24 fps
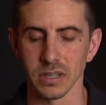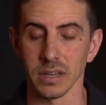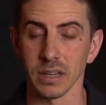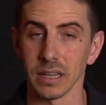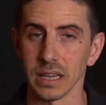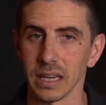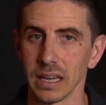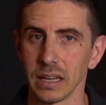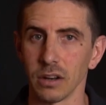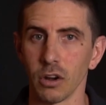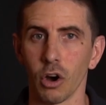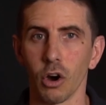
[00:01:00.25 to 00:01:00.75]

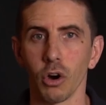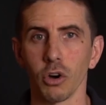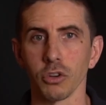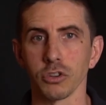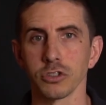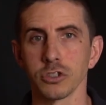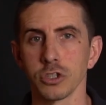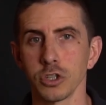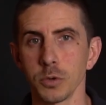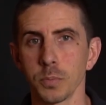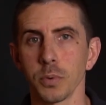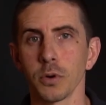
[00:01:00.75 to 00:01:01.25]
Again, all
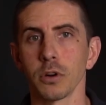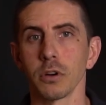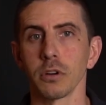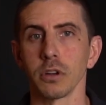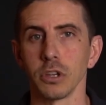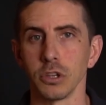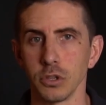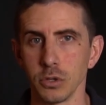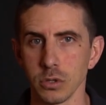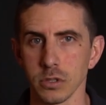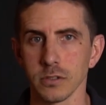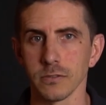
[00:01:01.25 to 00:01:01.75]
super
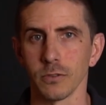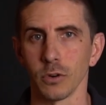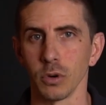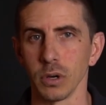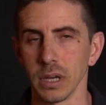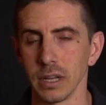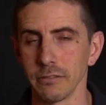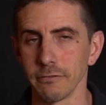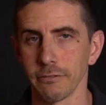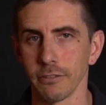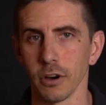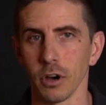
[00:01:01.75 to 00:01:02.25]
useful
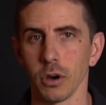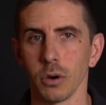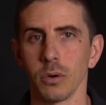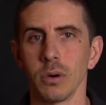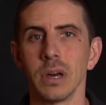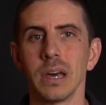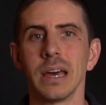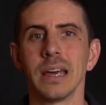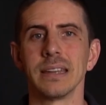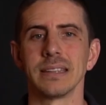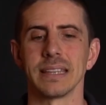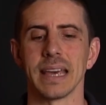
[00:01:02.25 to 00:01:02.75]
info
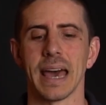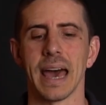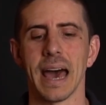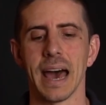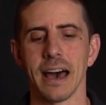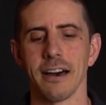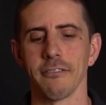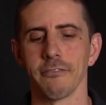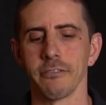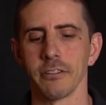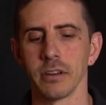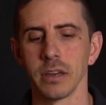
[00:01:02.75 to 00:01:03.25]
to
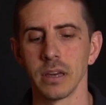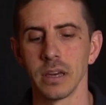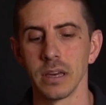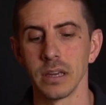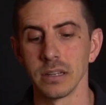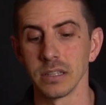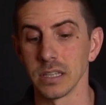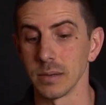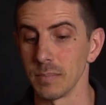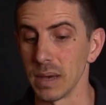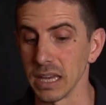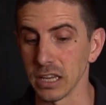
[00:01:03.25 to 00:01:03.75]
have
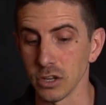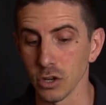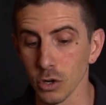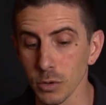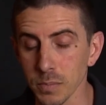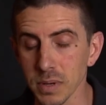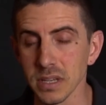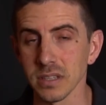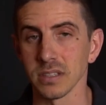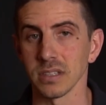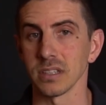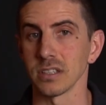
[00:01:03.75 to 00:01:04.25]
to make your
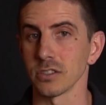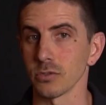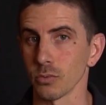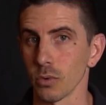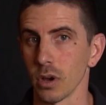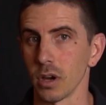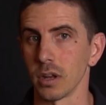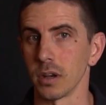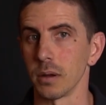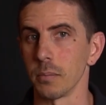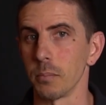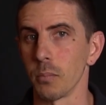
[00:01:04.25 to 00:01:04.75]
business
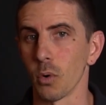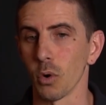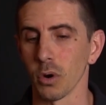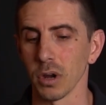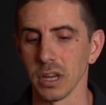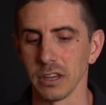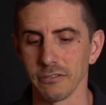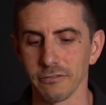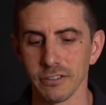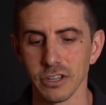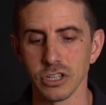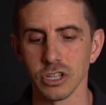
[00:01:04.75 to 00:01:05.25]
run more
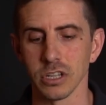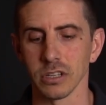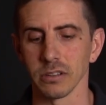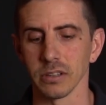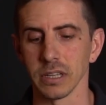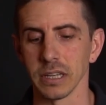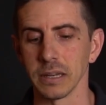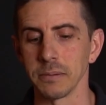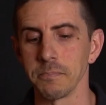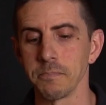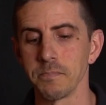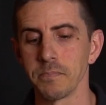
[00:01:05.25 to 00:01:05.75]

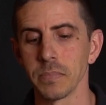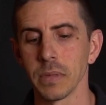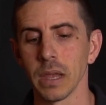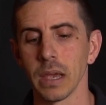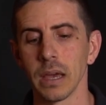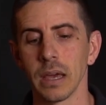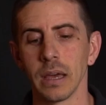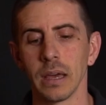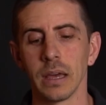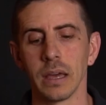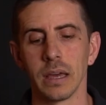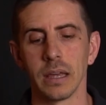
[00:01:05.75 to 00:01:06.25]
efficiently.
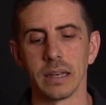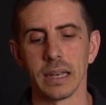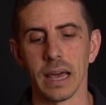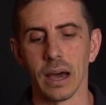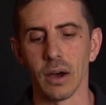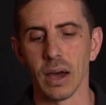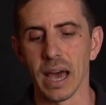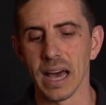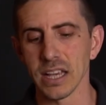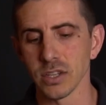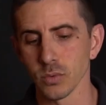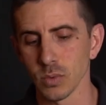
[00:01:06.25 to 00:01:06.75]

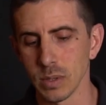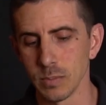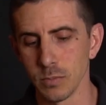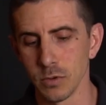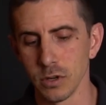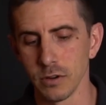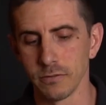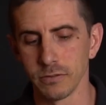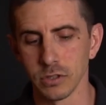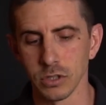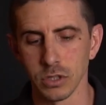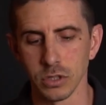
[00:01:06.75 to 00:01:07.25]
Now, as we
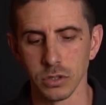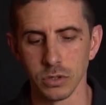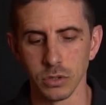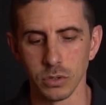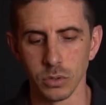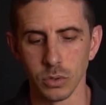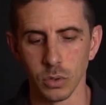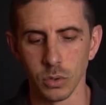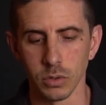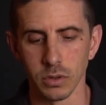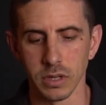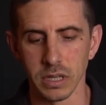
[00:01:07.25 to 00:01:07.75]
move
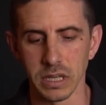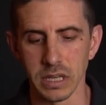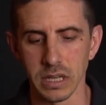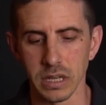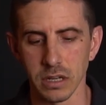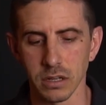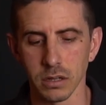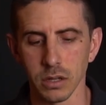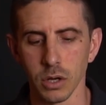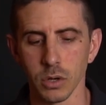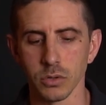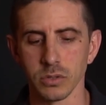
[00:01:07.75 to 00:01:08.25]
to the
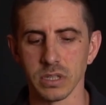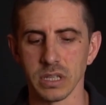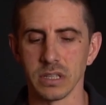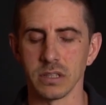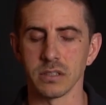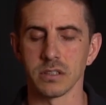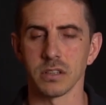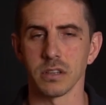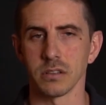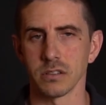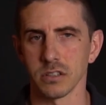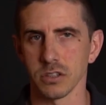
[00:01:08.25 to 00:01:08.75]

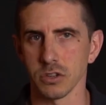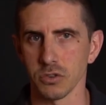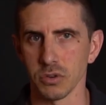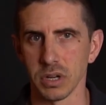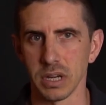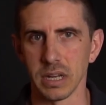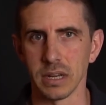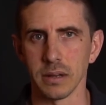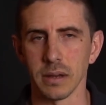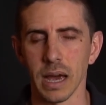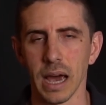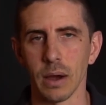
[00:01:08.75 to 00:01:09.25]
closings
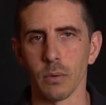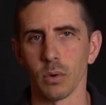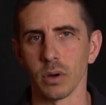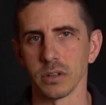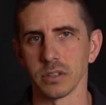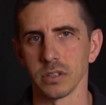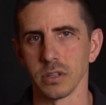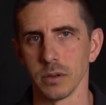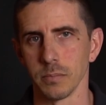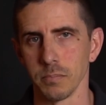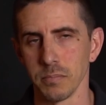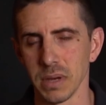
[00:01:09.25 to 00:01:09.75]
screen, I want
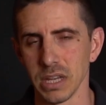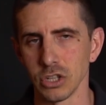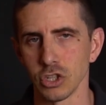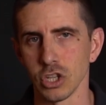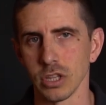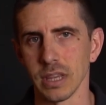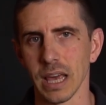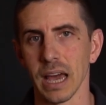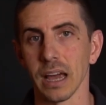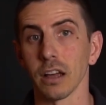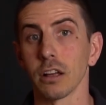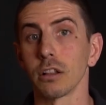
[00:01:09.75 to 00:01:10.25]
to
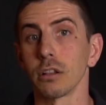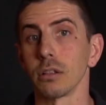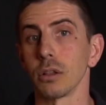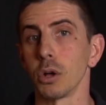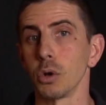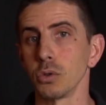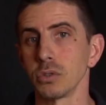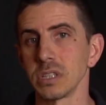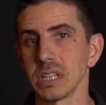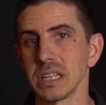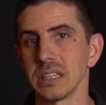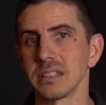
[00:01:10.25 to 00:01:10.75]
mention that
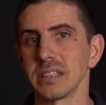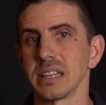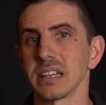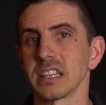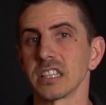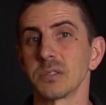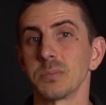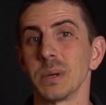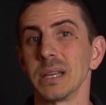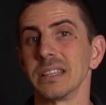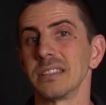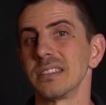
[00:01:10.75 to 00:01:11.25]
closings,
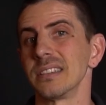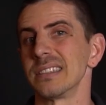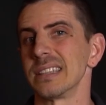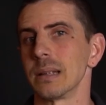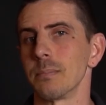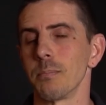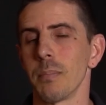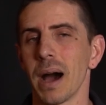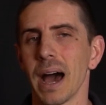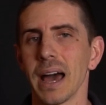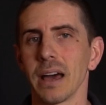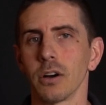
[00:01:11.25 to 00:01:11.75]
expenses,
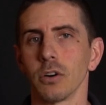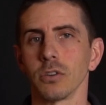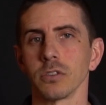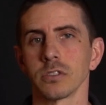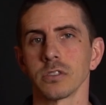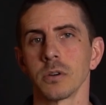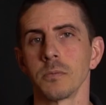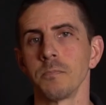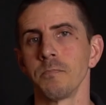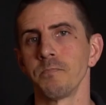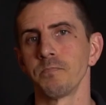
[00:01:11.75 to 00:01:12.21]
and miles